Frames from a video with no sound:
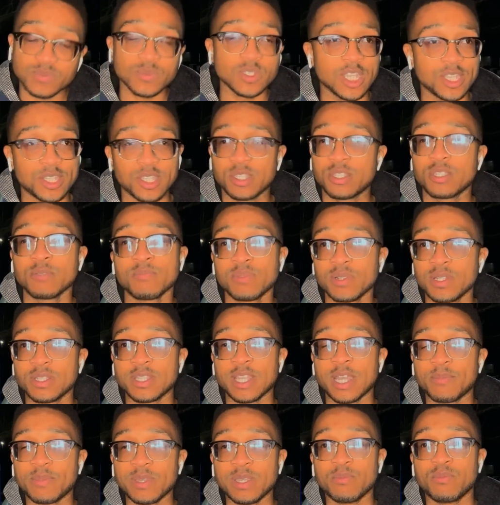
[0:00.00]
It's as simple as
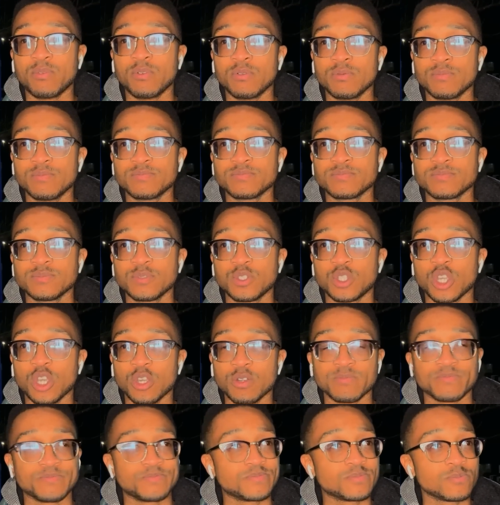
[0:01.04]
that, people. So,
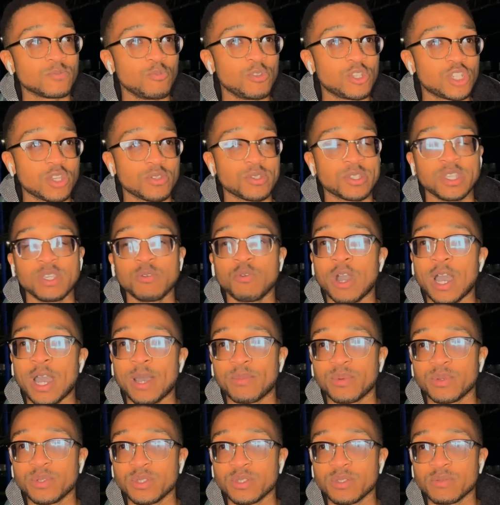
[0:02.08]
we shall see what
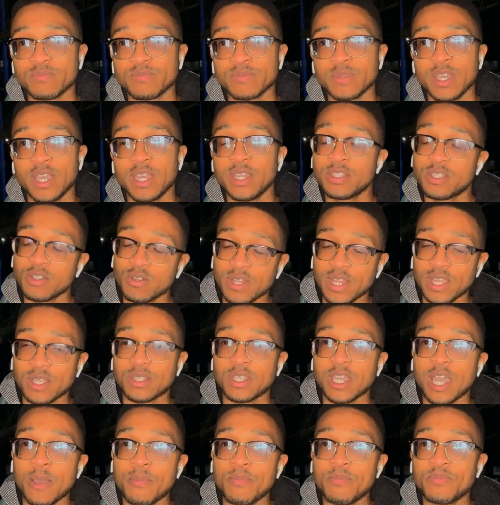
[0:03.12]
happens. Until next
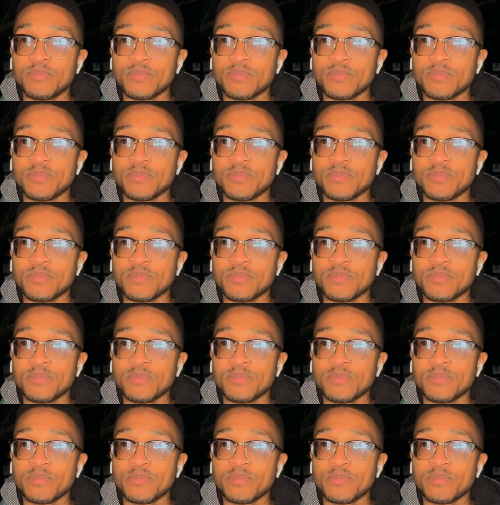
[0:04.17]
time,